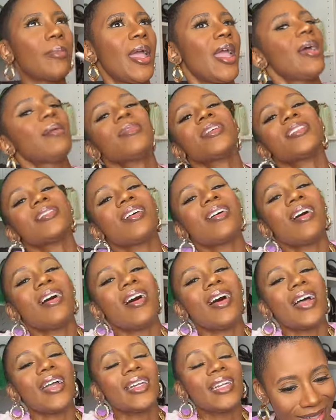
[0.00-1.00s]

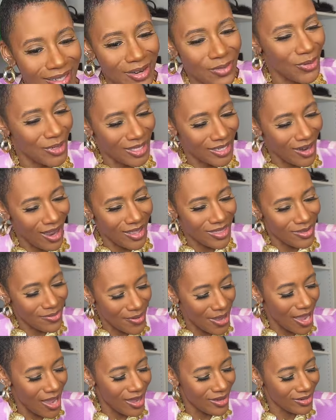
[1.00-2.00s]
Amazon. It was not the
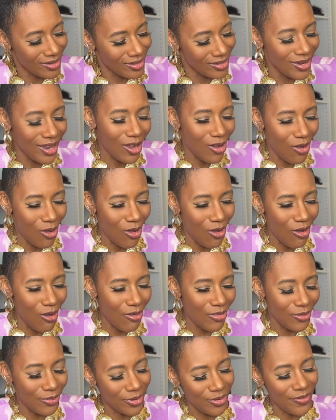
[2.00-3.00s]
best nail haul
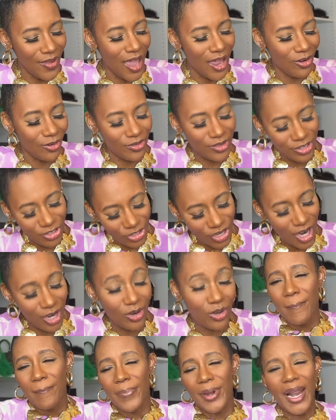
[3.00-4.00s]
that we've had on this
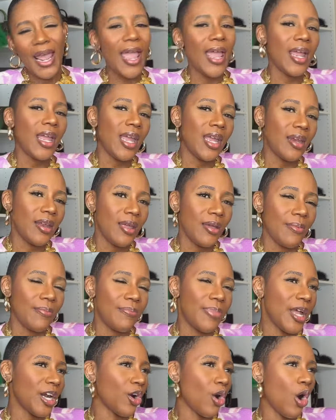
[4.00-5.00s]
channel, but I had
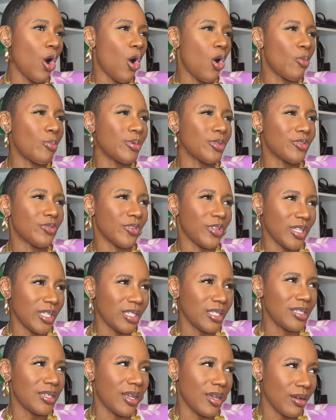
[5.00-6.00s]
better hopes for
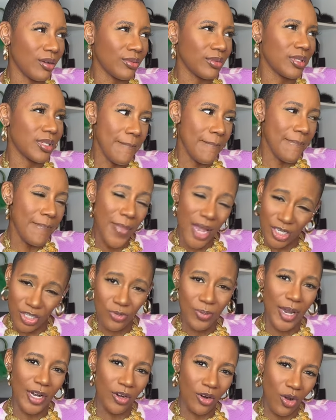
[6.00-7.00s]
these nails. Much
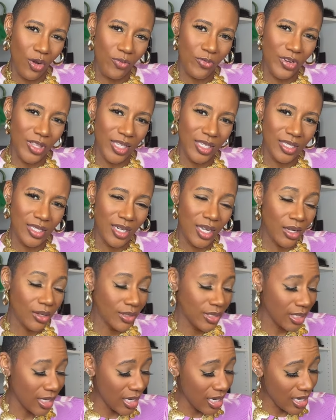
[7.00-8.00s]
better hope for these nails.
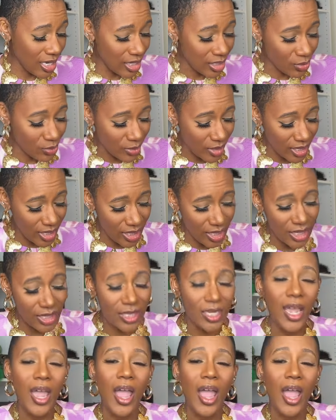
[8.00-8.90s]
It is what it is.